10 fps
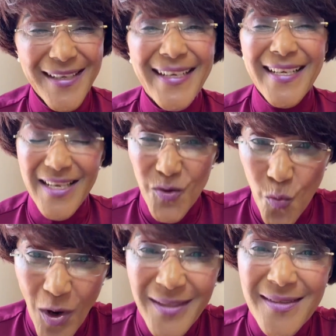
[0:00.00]
He
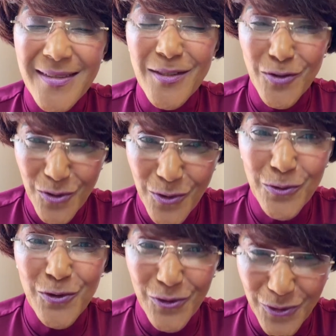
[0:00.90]
wants to go
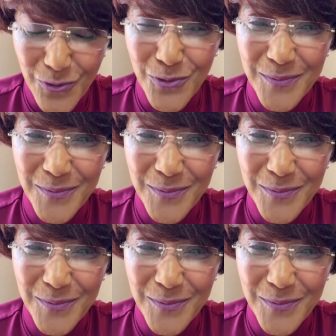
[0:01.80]
to school.